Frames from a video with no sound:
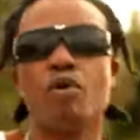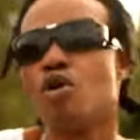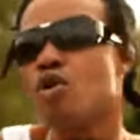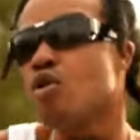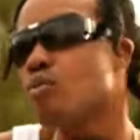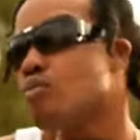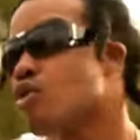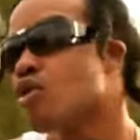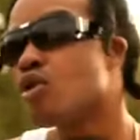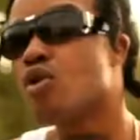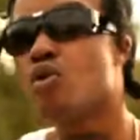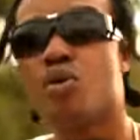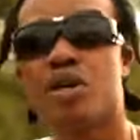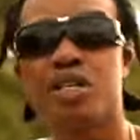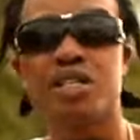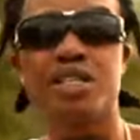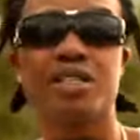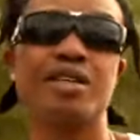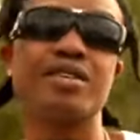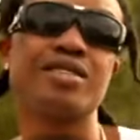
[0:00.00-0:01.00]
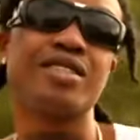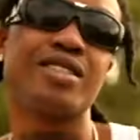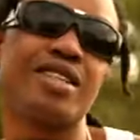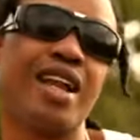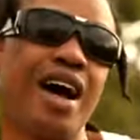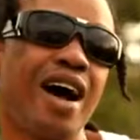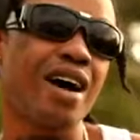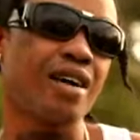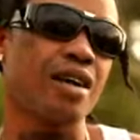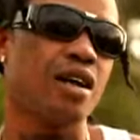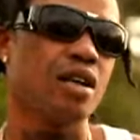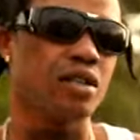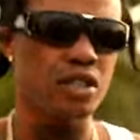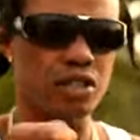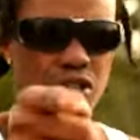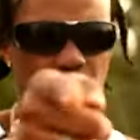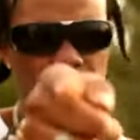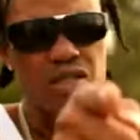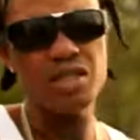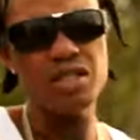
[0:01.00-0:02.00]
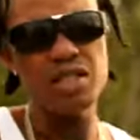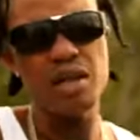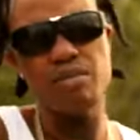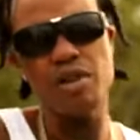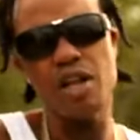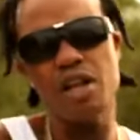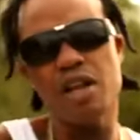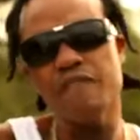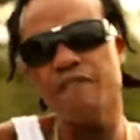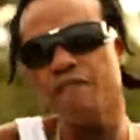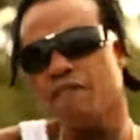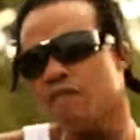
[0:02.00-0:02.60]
up a poke when he touch dark. The thugs done